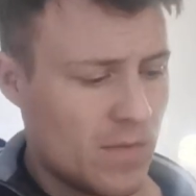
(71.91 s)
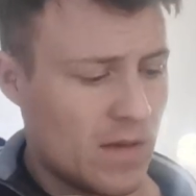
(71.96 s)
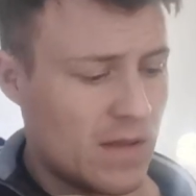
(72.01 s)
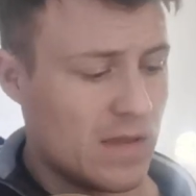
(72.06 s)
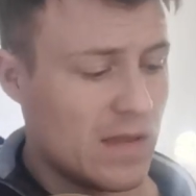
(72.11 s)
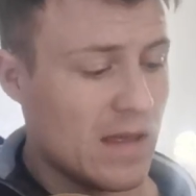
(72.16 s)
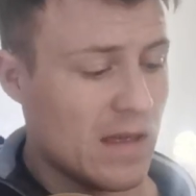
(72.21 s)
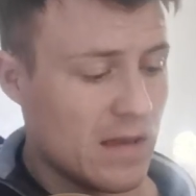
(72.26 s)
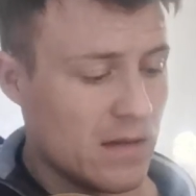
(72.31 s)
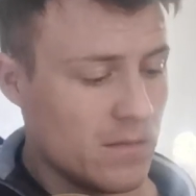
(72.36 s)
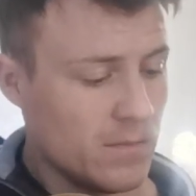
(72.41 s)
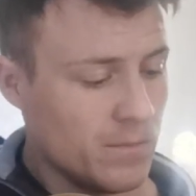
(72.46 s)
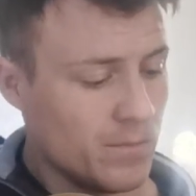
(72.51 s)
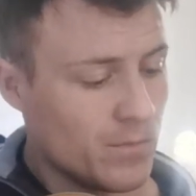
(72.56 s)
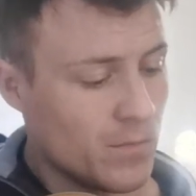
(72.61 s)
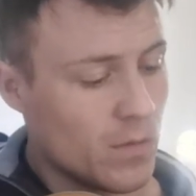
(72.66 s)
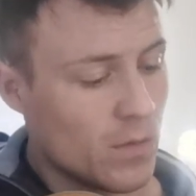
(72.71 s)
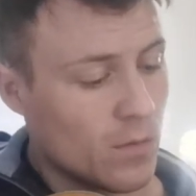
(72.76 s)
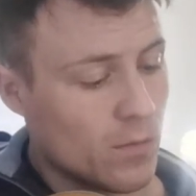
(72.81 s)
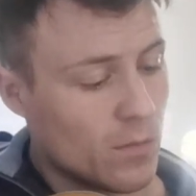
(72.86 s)
And then
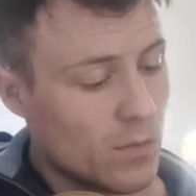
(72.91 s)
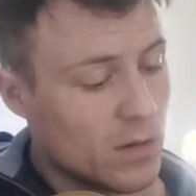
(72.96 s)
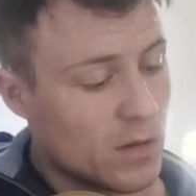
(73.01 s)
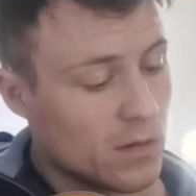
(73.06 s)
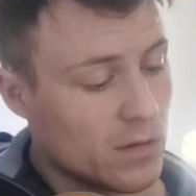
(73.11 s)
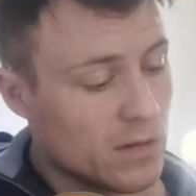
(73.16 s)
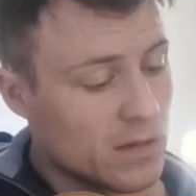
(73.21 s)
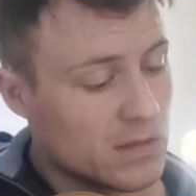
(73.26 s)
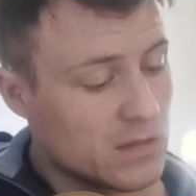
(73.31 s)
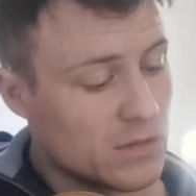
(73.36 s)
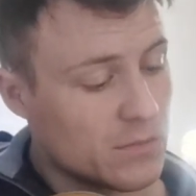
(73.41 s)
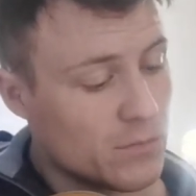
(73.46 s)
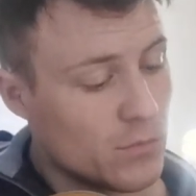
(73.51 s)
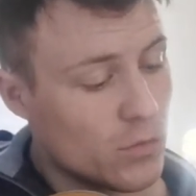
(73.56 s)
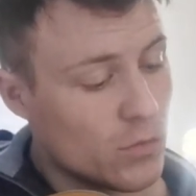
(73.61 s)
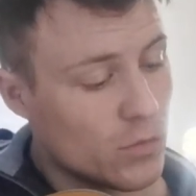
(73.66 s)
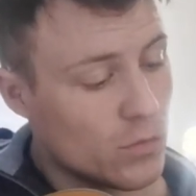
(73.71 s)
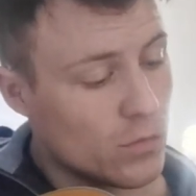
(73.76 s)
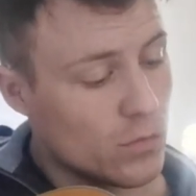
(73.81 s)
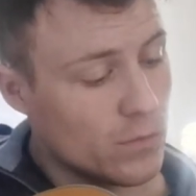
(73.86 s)
we're going to
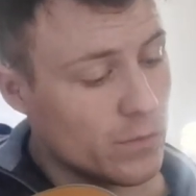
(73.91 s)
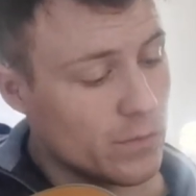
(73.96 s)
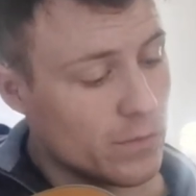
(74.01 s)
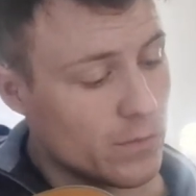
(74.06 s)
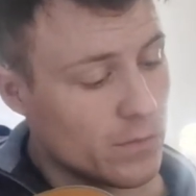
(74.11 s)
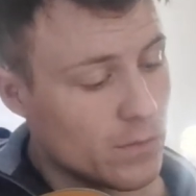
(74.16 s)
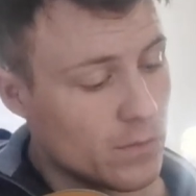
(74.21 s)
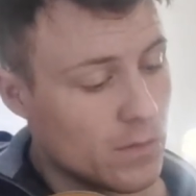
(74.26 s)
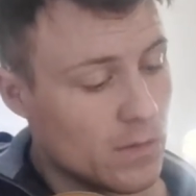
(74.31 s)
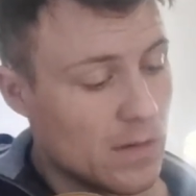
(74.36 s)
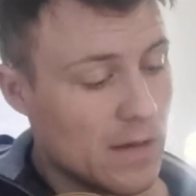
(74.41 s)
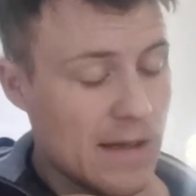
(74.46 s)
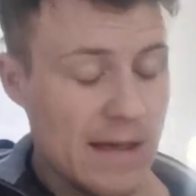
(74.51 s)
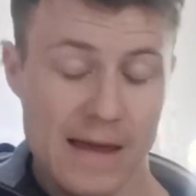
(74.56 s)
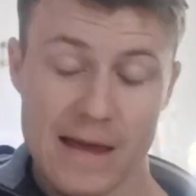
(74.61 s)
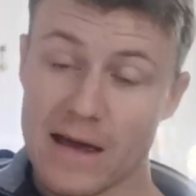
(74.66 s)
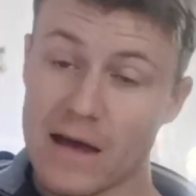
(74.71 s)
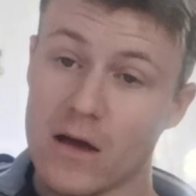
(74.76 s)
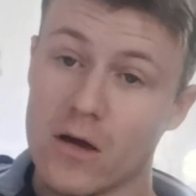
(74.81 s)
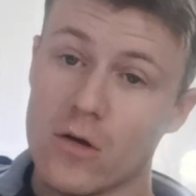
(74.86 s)
move
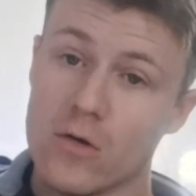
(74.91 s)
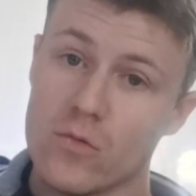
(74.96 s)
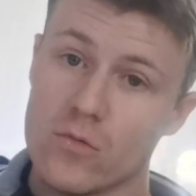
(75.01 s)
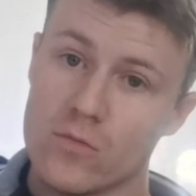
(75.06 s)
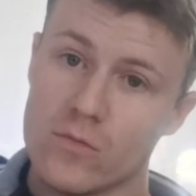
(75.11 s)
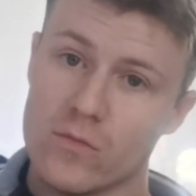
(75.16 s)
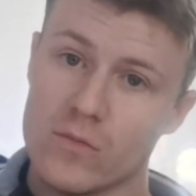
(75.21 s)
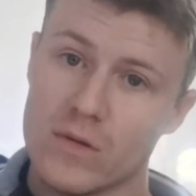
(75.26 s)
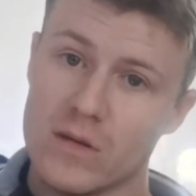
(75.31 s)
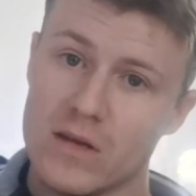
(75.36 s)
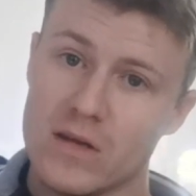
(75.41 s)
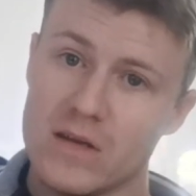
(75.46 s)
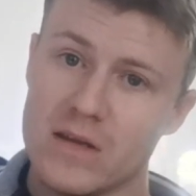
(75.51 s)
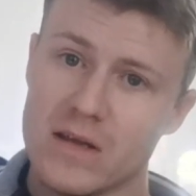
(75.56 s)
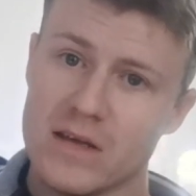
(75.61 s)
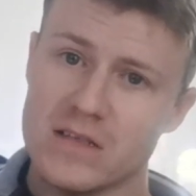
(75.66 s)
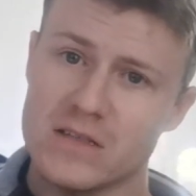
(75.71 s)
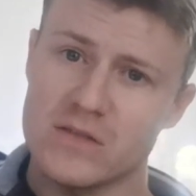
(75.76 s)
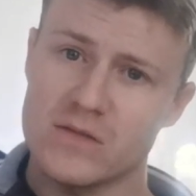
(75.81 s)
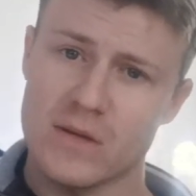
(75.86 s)
our
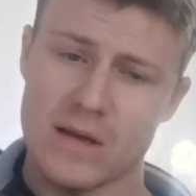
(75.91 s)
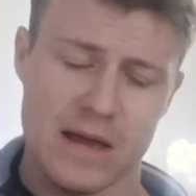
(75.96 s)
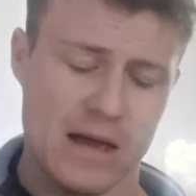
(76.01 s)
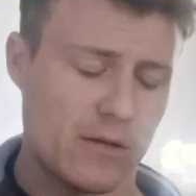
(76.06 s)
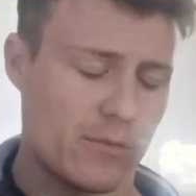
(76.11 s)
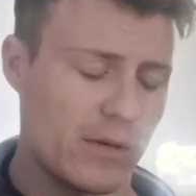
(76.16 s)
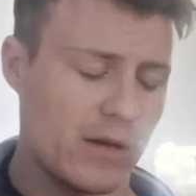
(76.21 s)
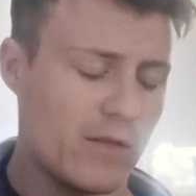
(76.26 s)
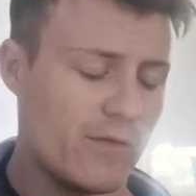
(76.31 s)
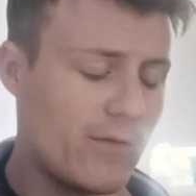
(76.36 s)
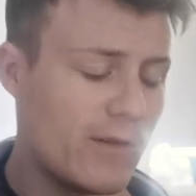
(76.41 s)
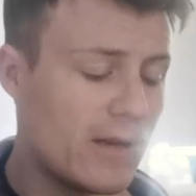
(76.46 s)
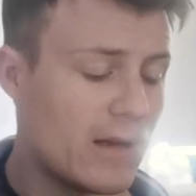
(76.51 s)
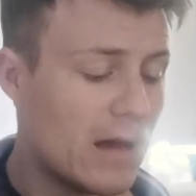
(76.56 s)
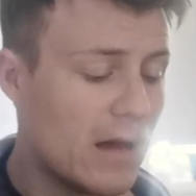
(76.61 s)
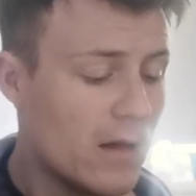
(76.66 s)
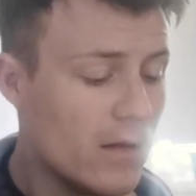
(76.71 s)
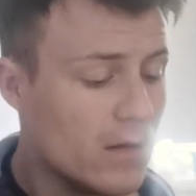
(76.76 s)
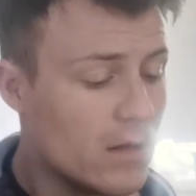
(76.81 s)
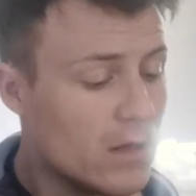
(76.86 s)
ring
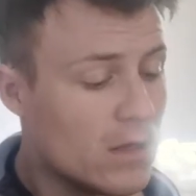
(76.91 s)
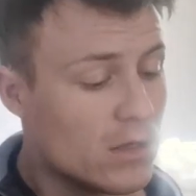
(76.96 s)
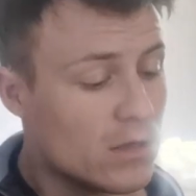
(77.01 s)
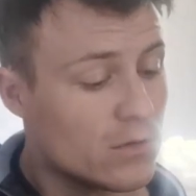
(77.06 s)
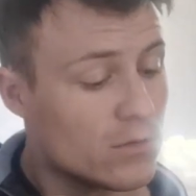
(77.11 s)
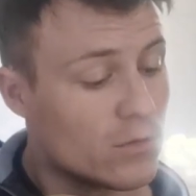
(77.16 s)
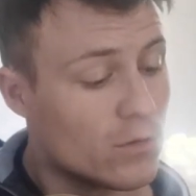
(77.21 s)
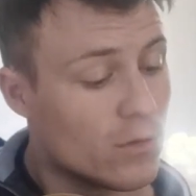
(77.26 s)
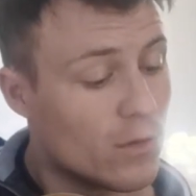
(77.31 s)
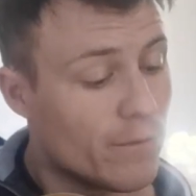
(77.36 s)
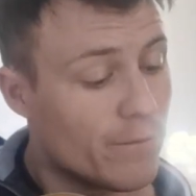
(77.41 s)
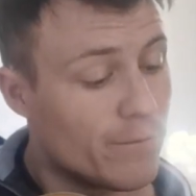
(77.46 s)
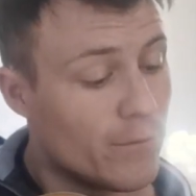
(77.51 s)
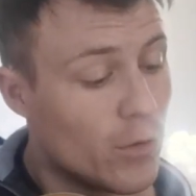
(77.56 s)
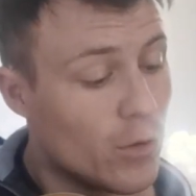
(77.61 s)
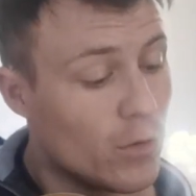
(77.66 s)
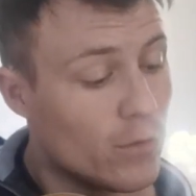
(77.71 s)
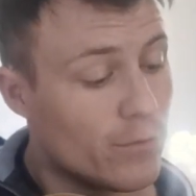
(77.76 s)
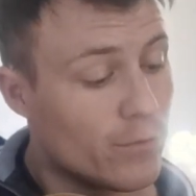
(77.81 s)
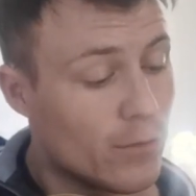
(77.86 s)
finger to the
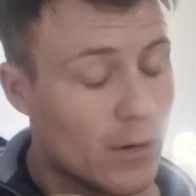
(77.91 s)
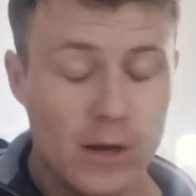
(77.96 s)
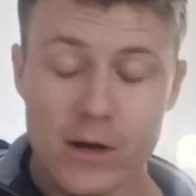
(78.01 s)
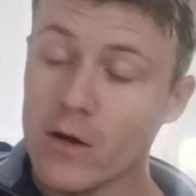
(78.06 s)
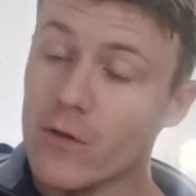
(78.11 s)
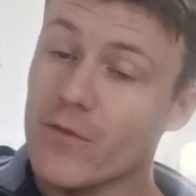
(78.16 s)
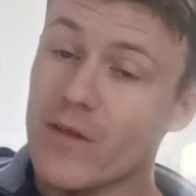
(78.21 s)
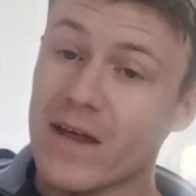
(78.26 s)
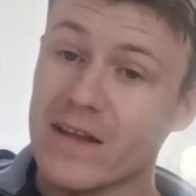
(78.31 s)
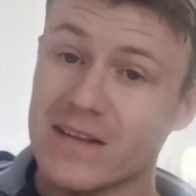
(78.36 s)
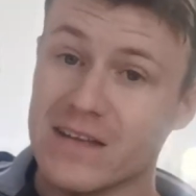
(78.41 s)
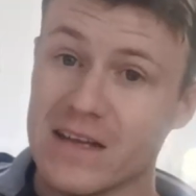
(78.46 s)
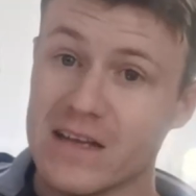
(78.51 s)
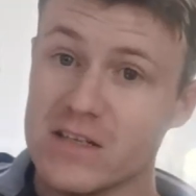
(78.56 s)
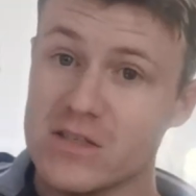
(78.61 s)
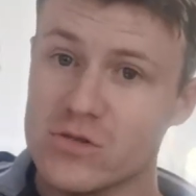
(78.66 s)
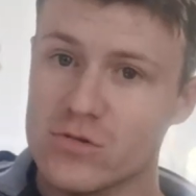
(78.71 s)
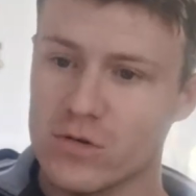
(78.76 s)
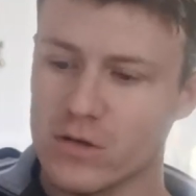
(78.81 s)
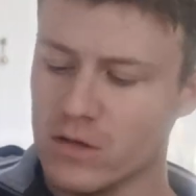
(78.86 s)
3rd fret of that D
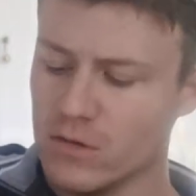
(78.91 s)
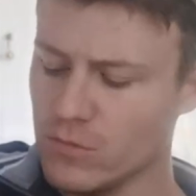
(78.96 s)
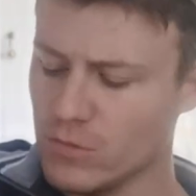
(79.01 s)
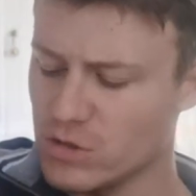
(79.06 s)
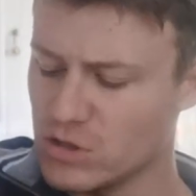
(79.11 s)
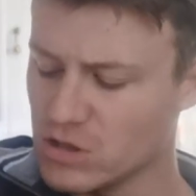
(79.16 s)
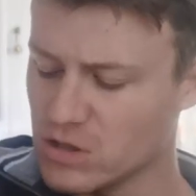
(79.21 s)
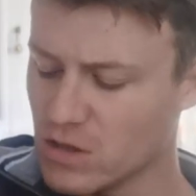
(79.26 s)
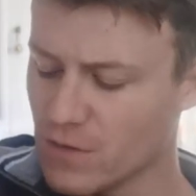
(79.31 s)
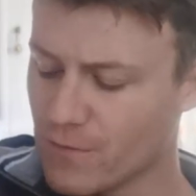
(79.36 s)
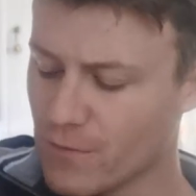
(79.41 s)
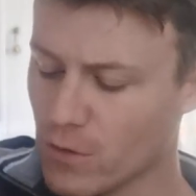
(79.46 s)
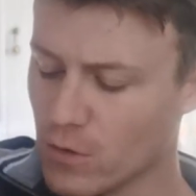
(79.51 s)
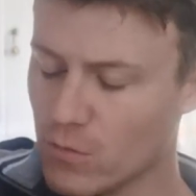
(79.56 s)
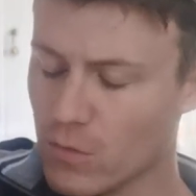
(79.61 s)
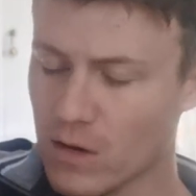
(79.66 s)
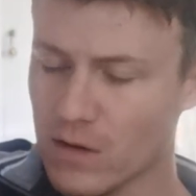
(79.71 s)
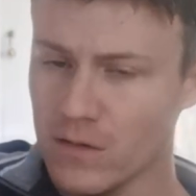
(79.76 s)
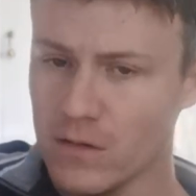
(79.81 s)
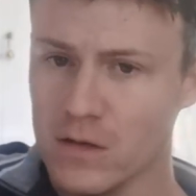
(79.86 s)
string, which is the
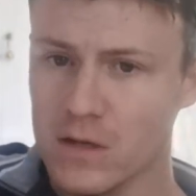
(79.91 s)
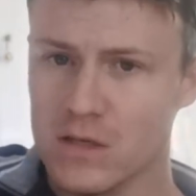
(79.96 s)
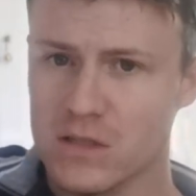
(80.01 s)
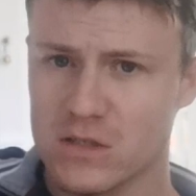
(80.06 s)
3rd one.